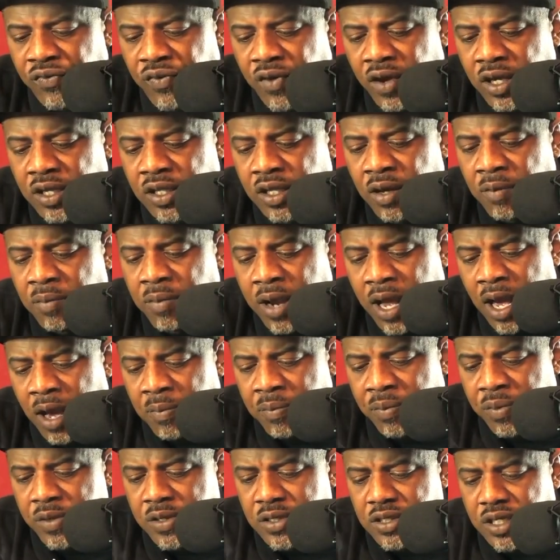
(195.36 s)
is fucked up, but I
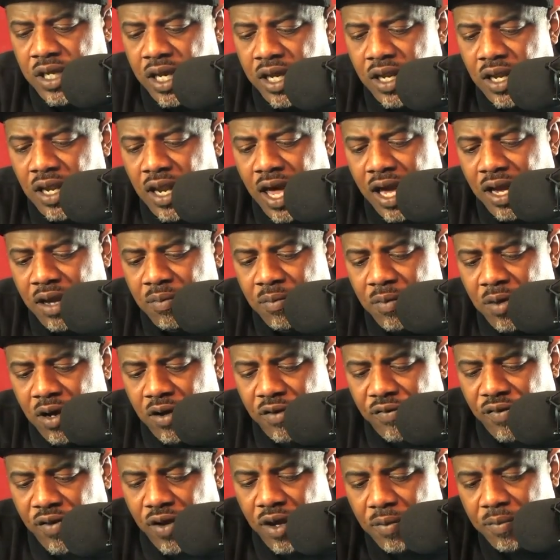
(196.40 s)
appreciate it like a
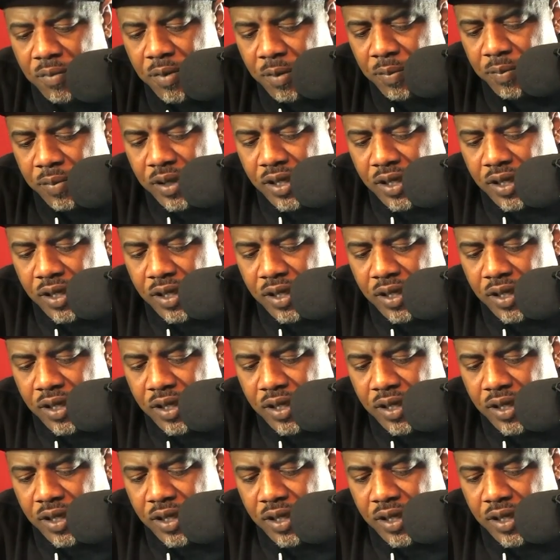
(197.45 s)
motherfucker. But